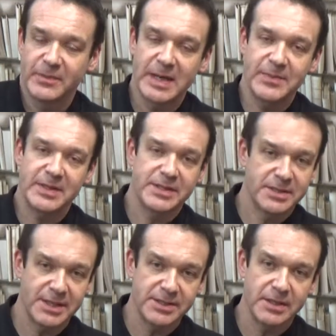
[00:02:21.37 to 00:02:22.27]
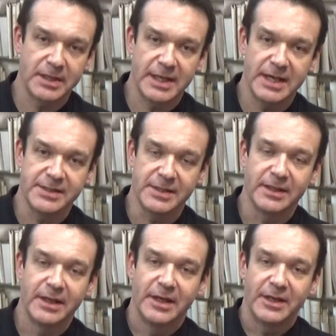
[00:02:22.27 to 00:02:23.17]
Maybe there's a distant cousin
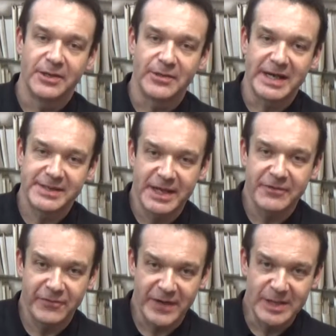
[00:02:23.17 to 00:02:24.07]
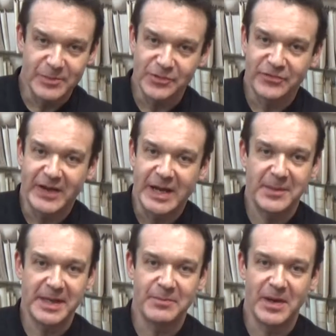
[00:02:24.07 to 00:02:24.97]
who has that fabled
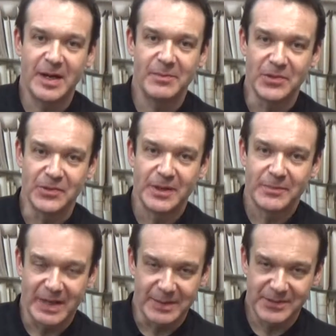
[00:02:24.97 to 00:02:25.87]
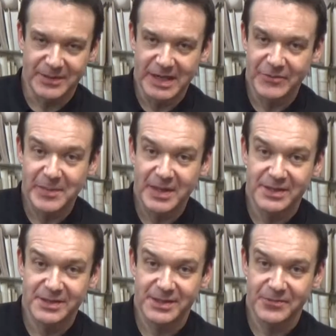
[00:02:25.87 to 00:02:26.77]
family Bible, perhaps on another
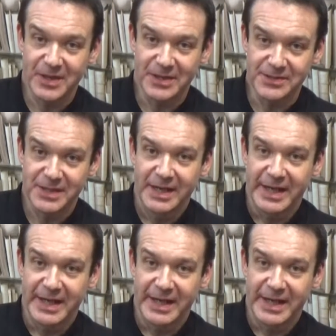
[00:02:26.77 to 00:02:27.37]
part of the world.